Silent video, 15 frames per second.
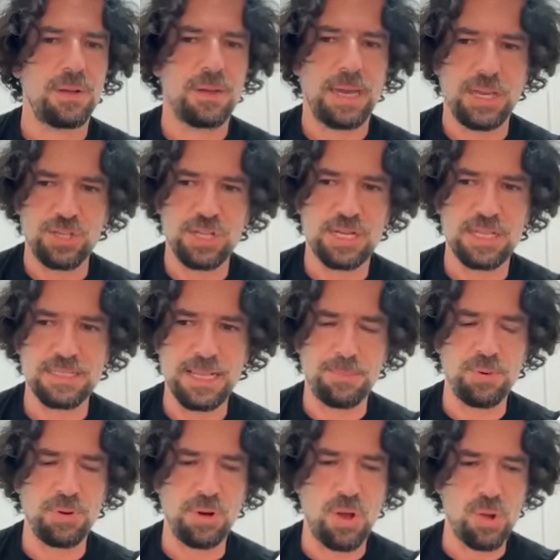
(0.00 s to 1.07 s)

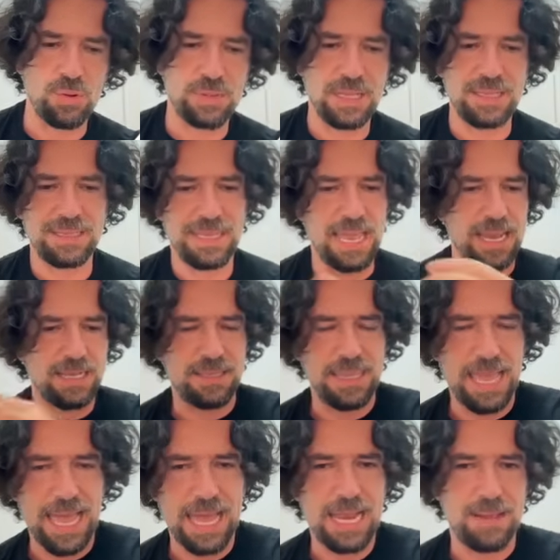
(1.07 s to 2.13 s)
HNSW node and take
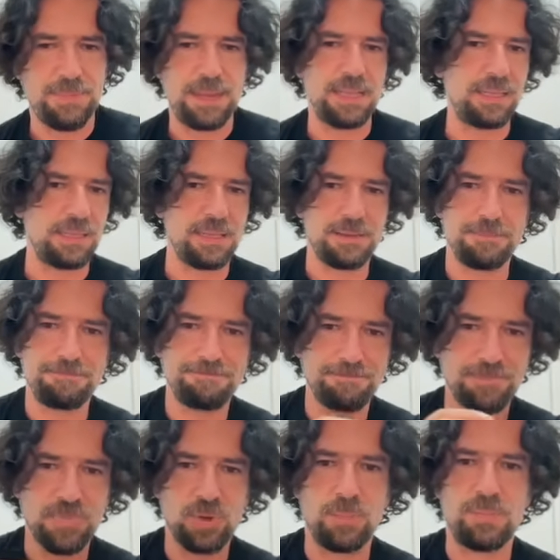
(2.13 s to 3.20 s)
the element?
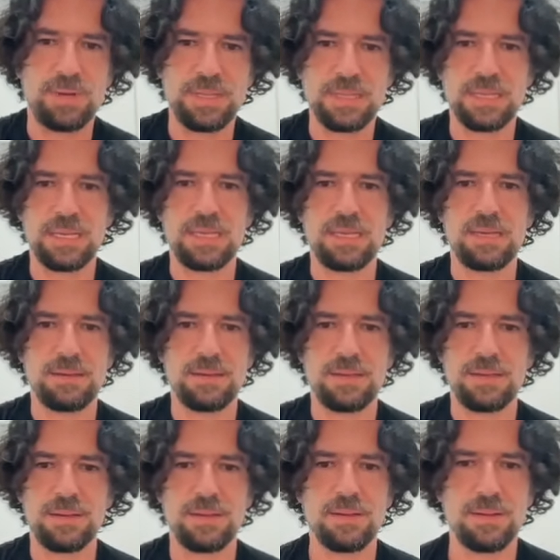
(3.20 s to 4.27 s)
Completely
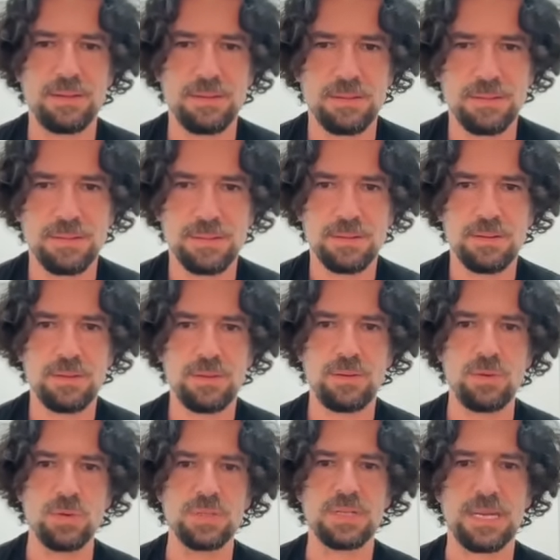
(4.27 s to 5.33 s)

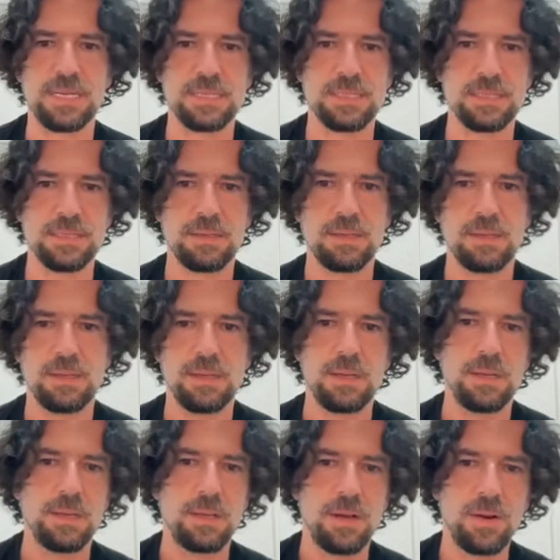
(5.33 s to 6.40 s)
useless.
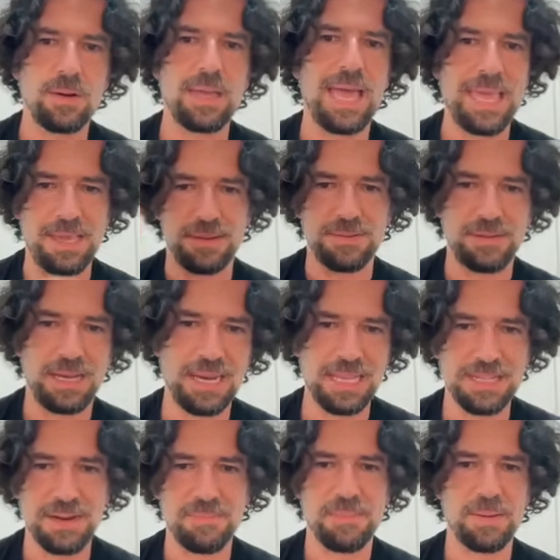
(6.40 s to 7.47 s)
Okay,
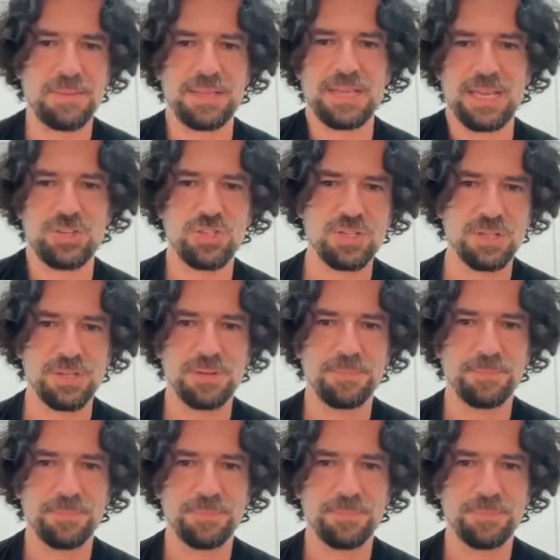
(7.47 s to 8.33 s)
another implementation.